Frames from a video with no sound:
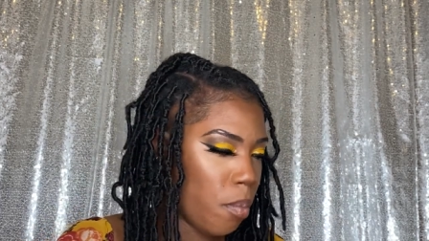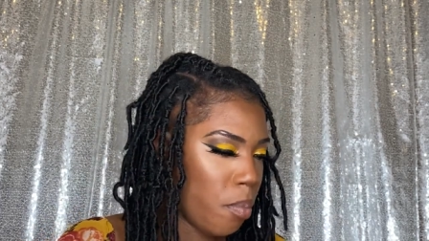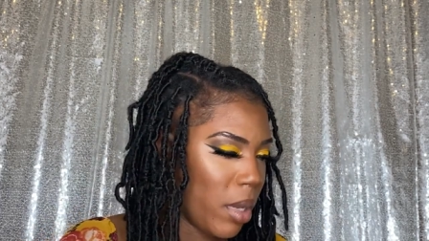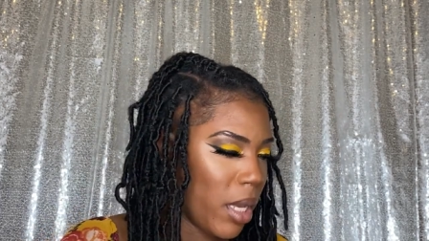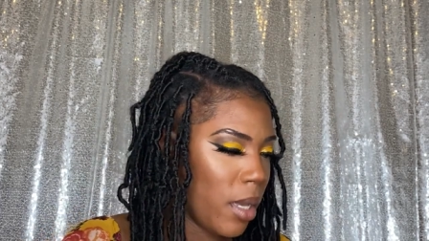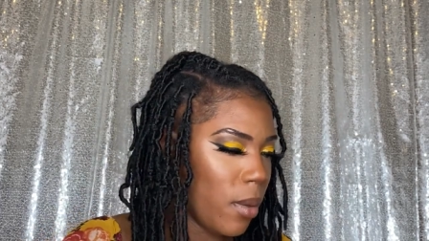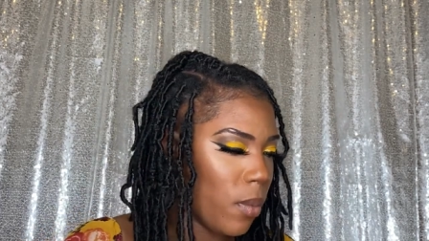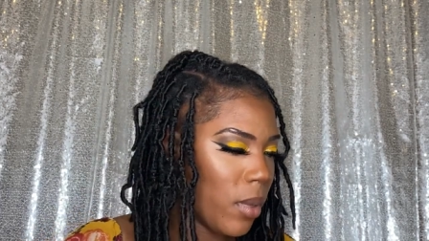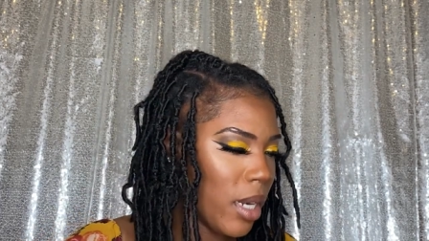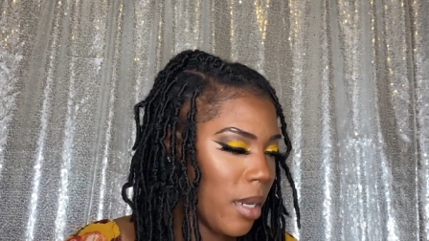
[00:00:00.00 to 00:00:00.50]

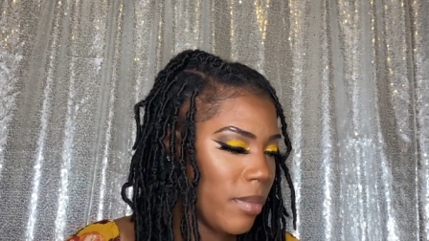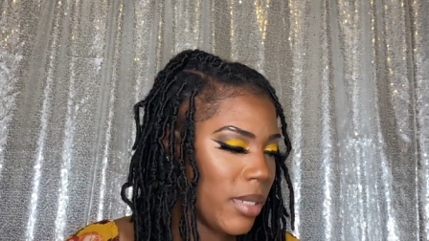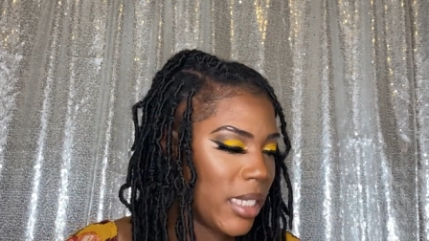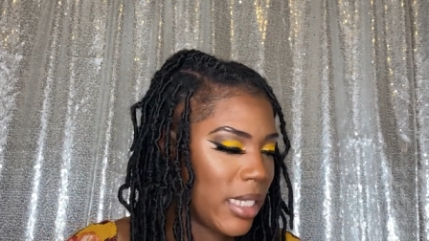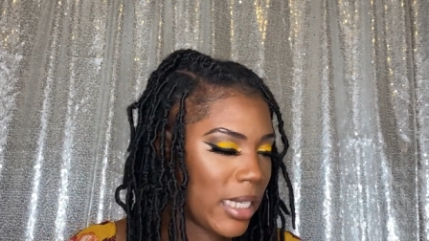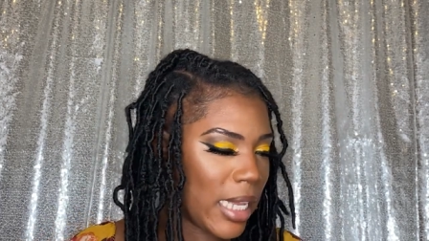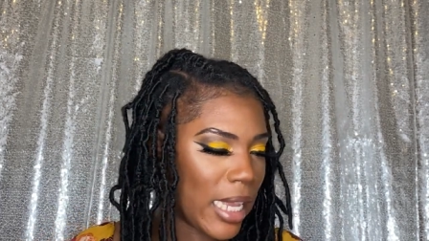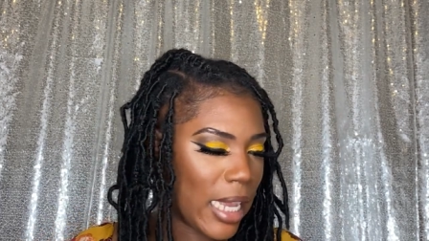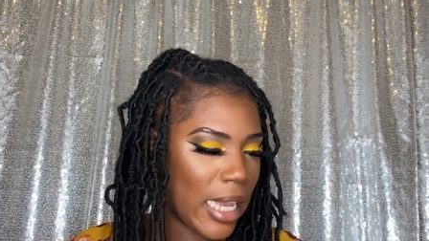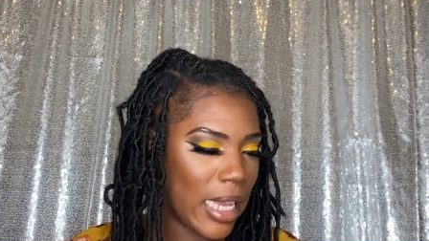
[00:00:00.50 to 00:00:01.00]
but what I'm
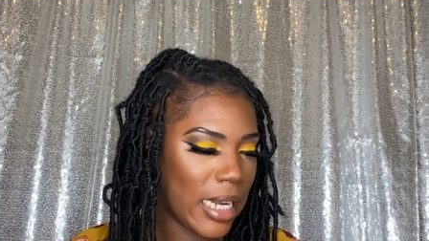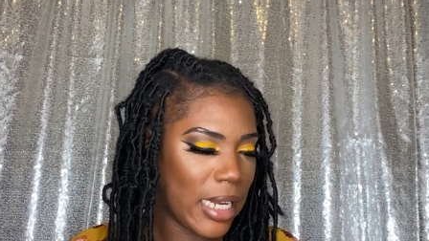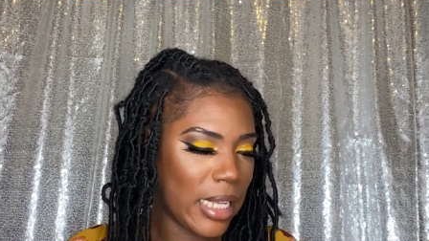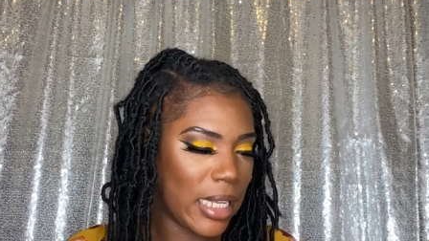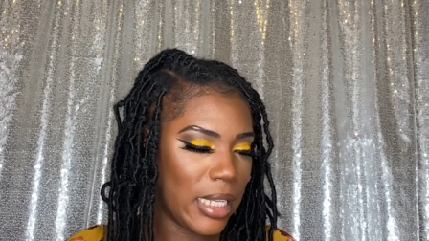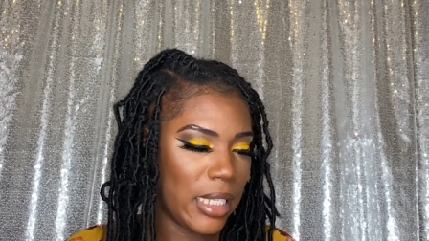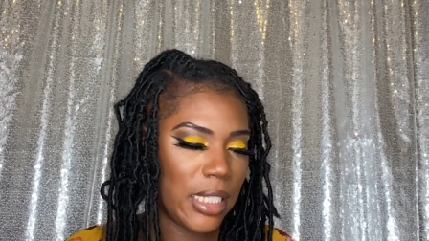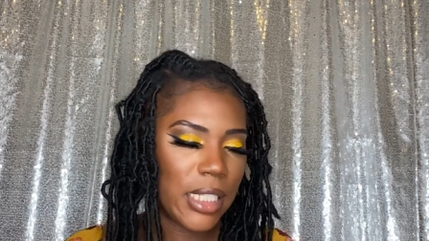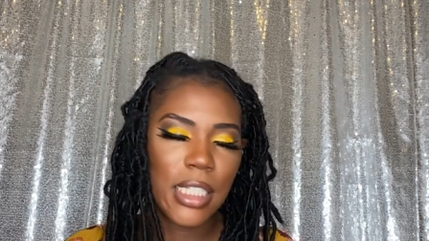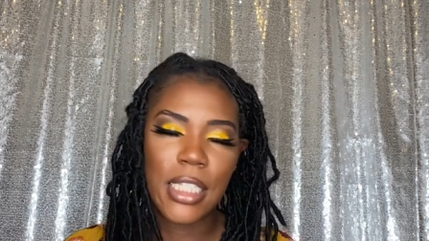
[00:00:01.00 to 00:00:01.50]
saying
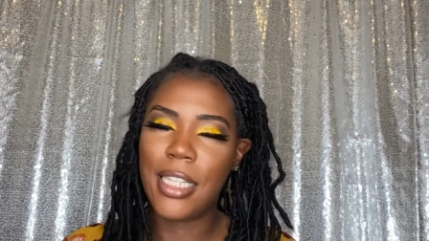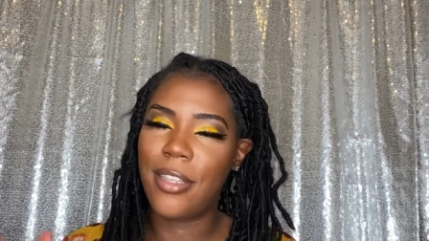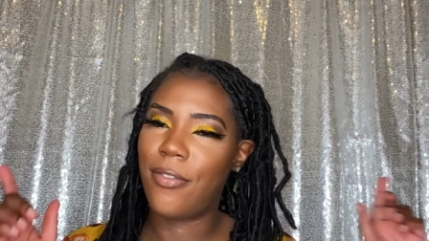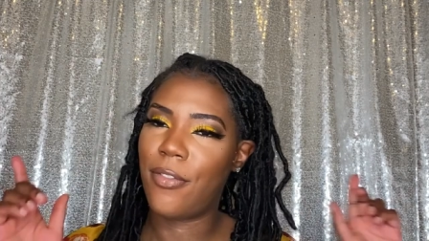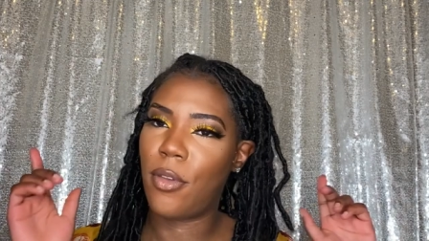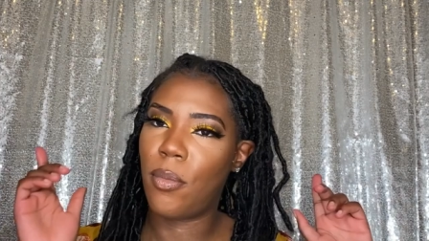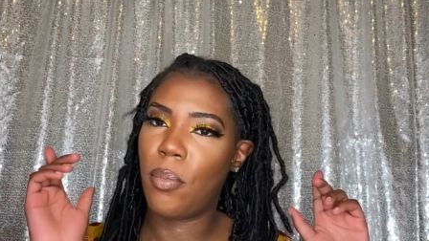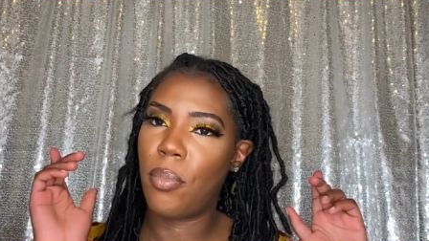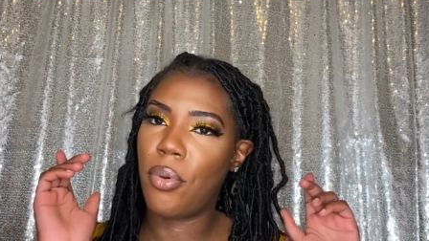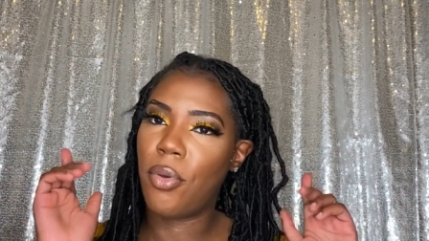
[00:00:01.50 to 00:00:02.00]
is if
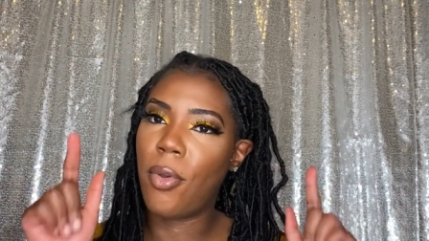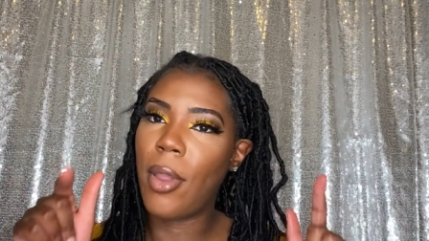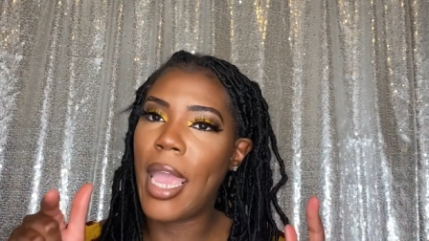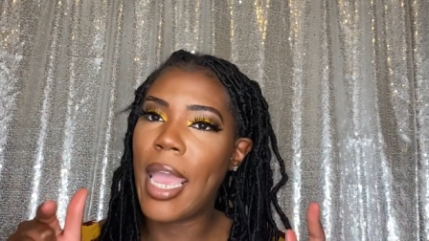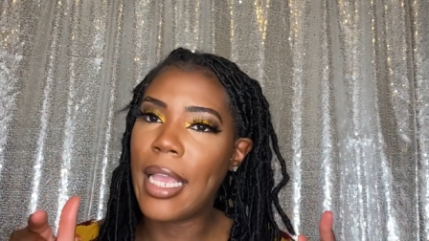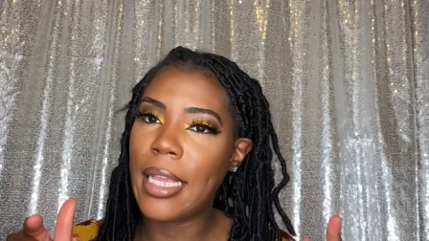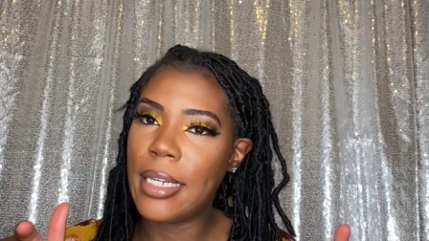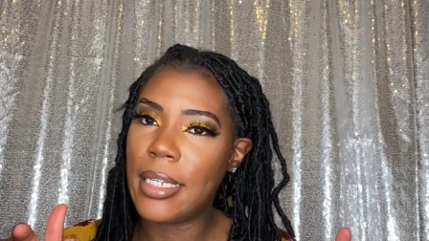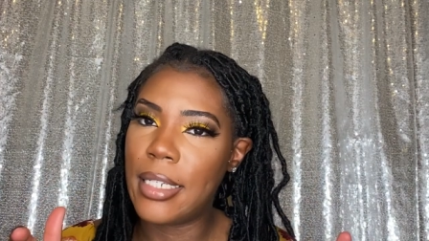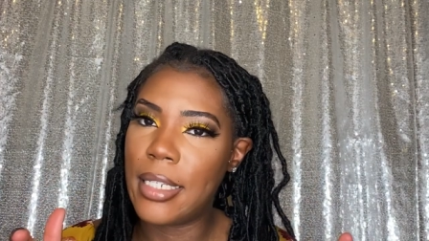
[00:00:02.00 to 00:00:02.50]
you
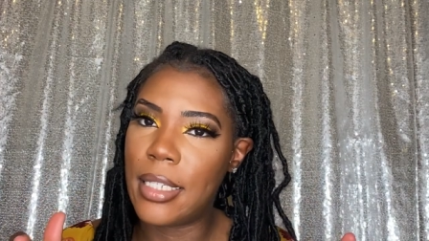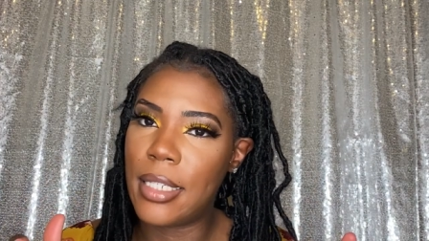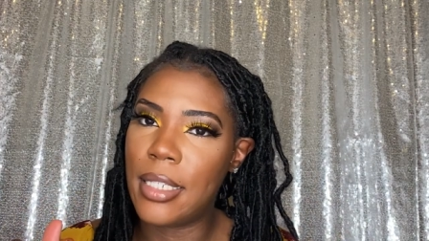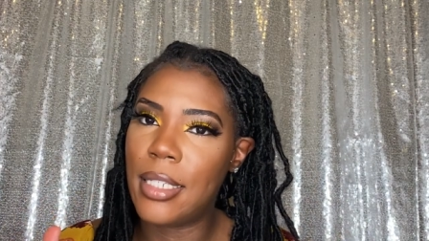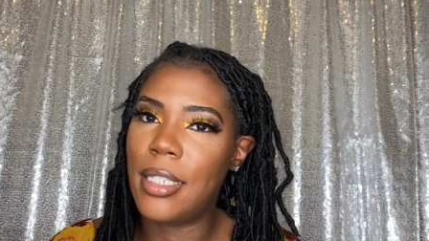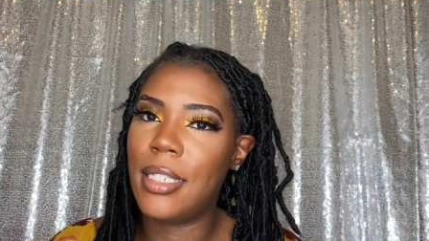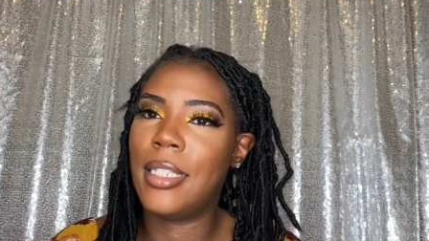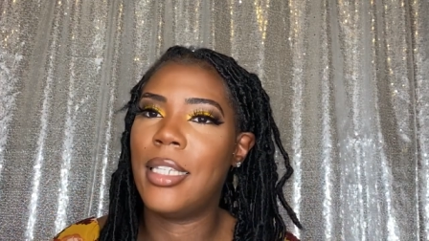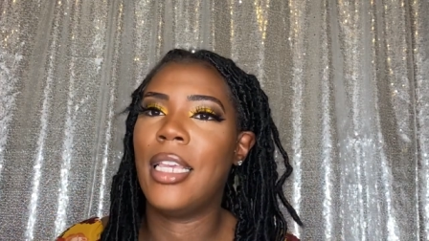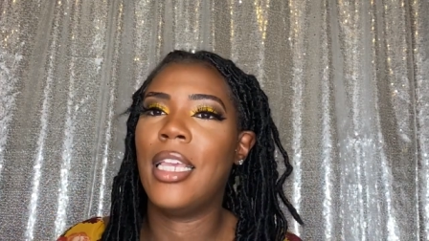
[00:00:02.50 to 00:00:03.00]

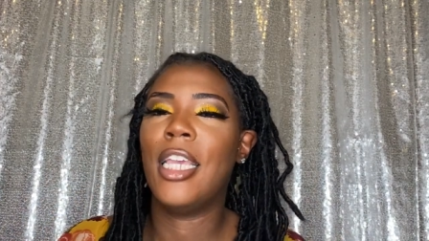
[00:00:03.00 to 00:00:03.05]
practice,